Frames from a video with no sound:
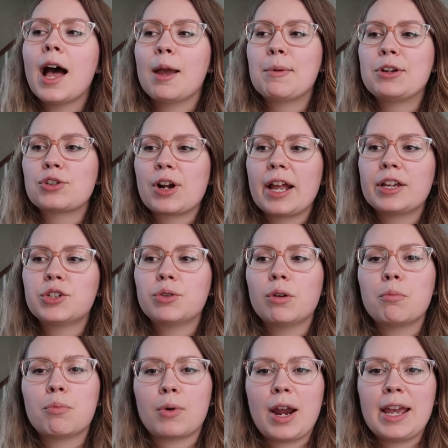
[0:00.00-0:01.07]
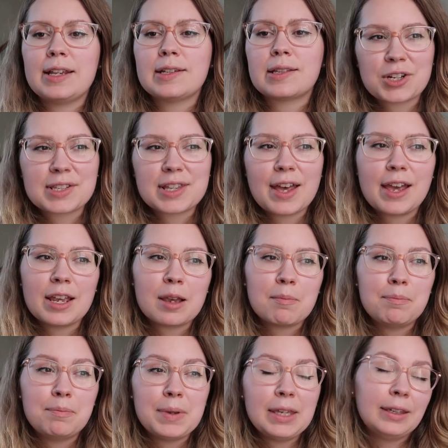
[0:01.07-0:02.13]
I've been trying to embrace just like
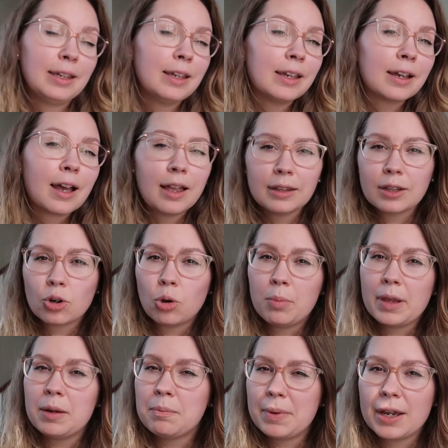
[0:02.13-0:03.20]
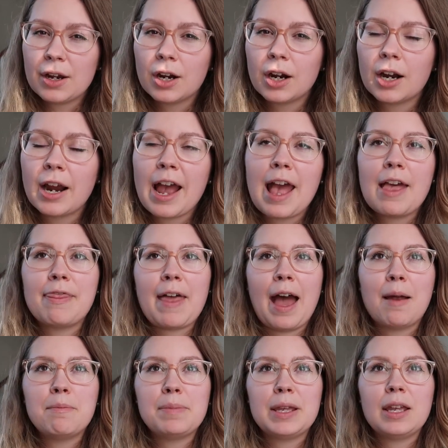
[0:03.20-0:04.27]
being a little bit bigger and
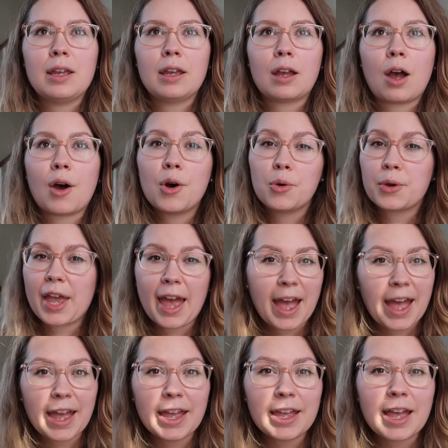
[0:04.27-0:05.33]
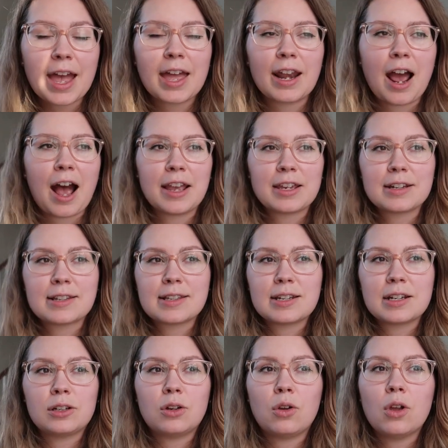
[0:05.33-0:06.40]
that being okay and I can
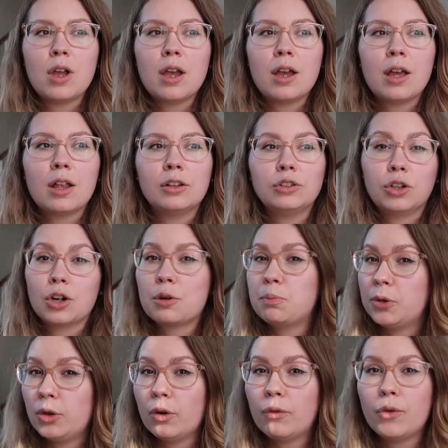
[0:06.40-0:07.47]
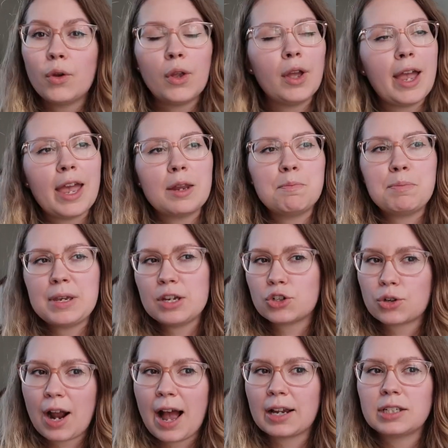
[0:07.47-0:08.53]
still look beautiful and be
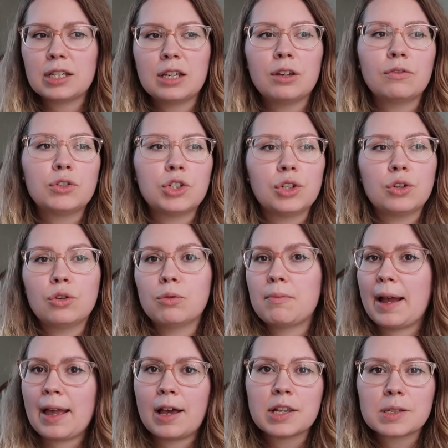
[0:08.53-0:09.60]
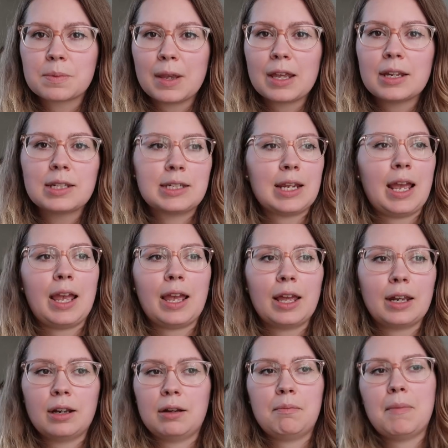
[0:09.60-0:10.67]
attractive to my husband
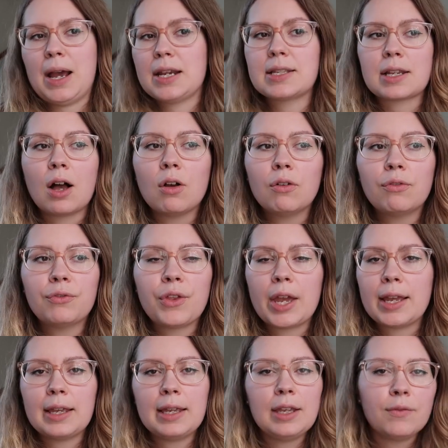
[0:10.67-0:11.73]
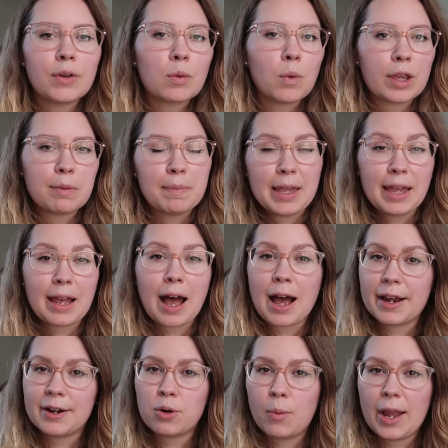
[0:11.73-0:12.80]
and myself. Like even with being a
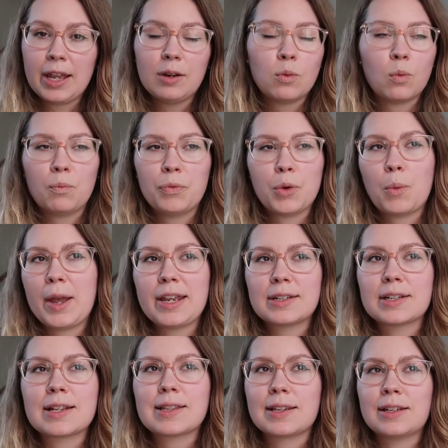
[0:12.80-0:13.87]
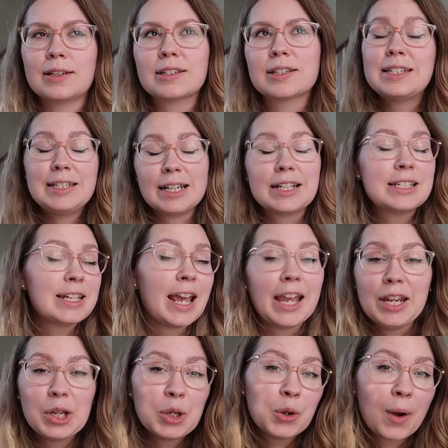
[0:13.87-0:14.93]
higher weight, the weight doesn't
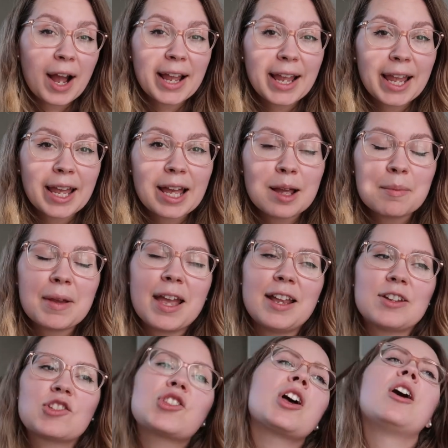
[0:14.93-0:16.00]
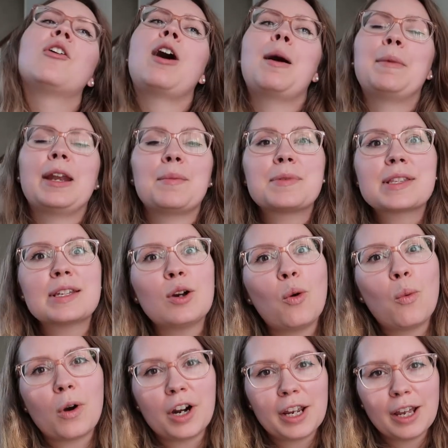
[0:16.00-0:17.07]
dictate who I am. And so, I mean, I'm
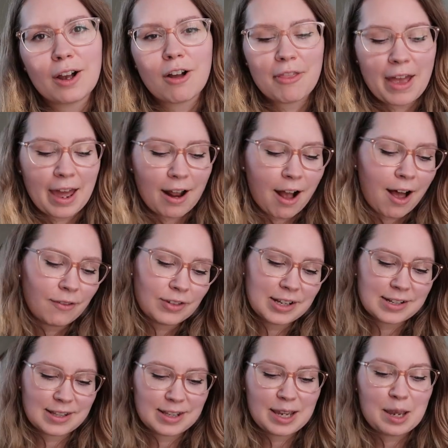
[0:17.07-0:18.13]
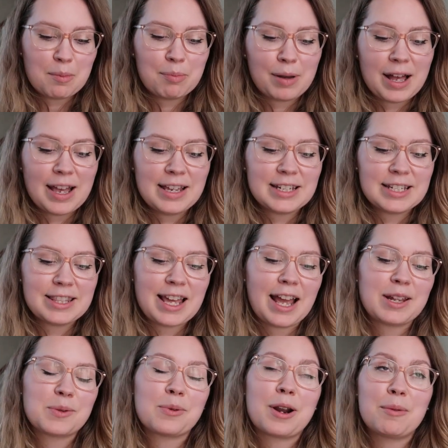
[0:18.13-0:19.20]
still working on that obviously, but
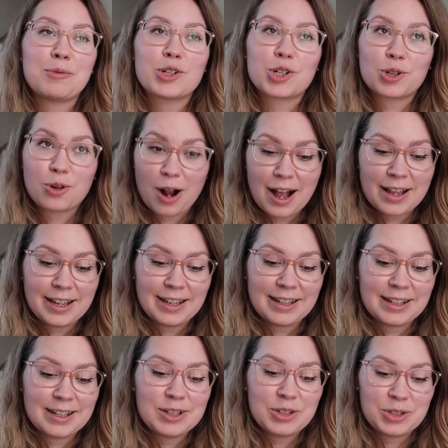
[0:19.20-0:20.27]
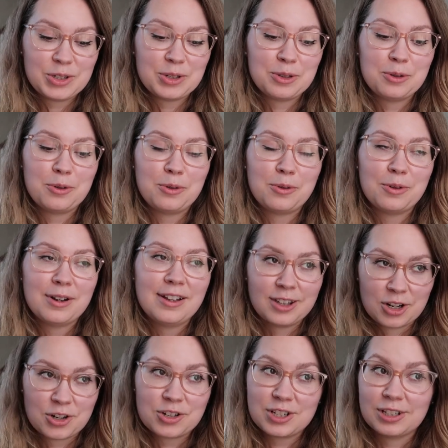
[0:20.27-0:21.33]
that's what I'm trying to
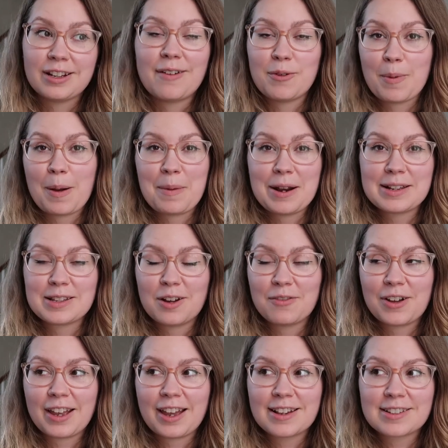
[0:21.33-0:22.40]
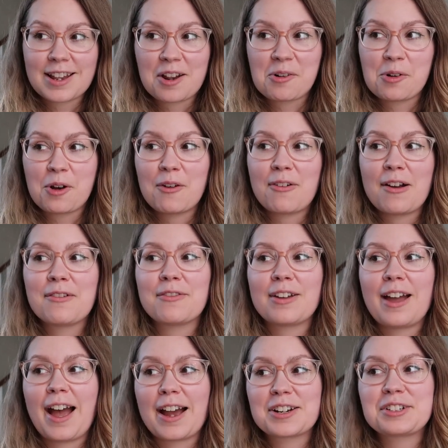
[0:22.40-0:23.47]
learn to love about myself, I guess. I don't know if I've
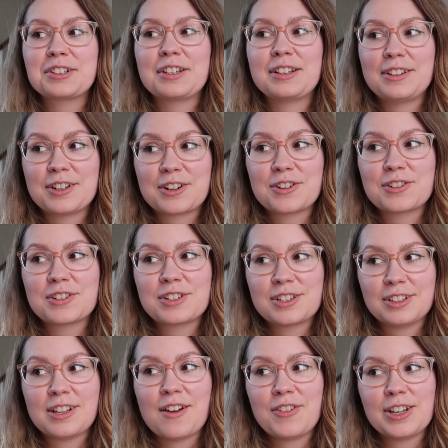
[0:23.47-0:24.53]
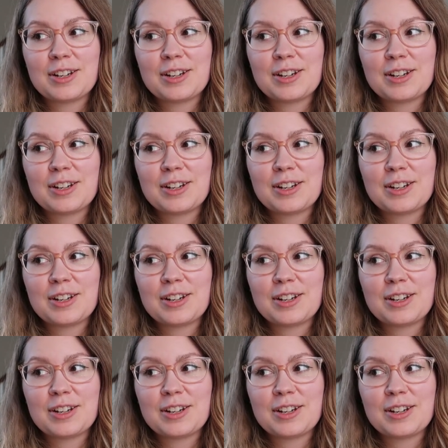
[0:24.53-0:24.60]
actually learned to love